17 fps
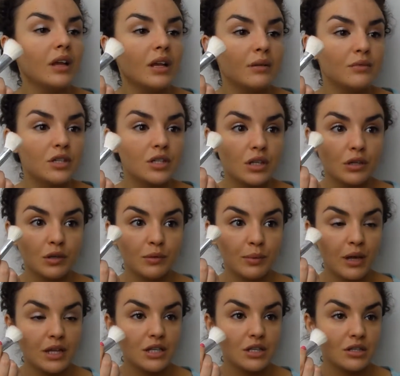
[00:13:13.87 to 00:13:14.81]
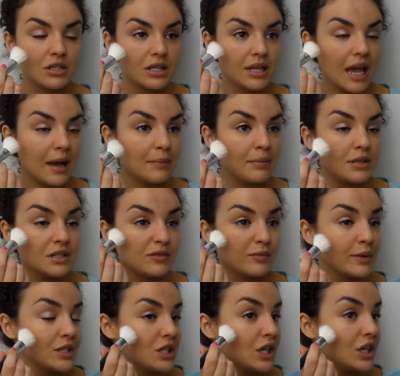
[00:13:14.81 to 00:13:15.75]
And I'm just going to apply this onto the apples
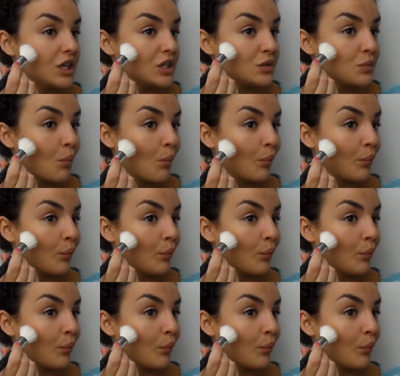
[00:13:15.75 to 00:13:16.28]
of my cheeks.